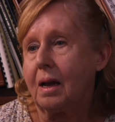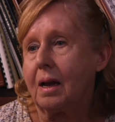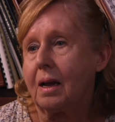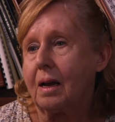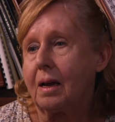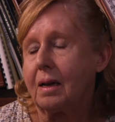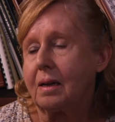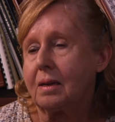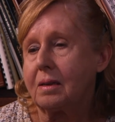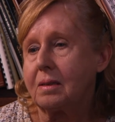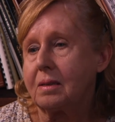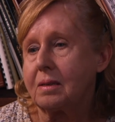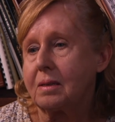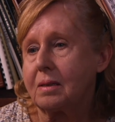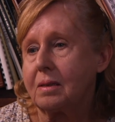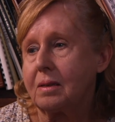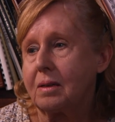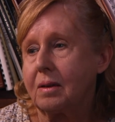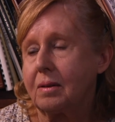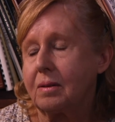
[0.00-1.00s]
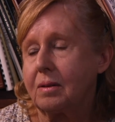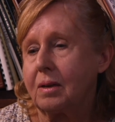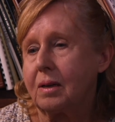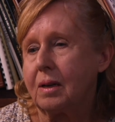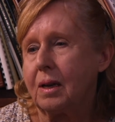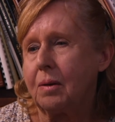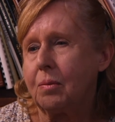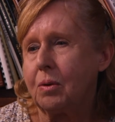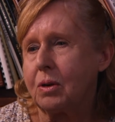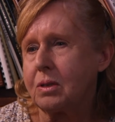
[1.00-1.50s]
And
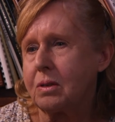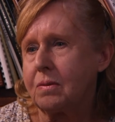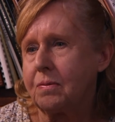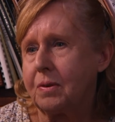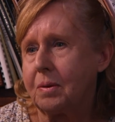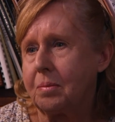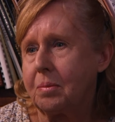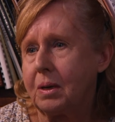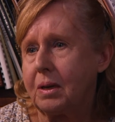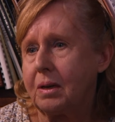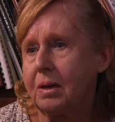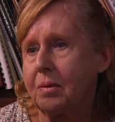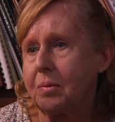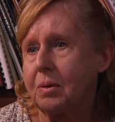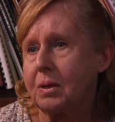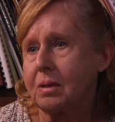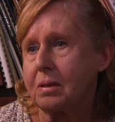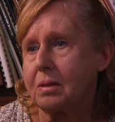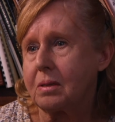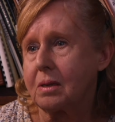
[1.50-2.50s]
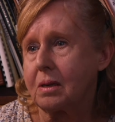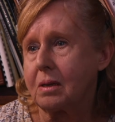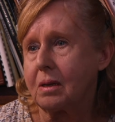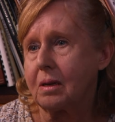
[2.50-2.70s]
he wasn't familiar with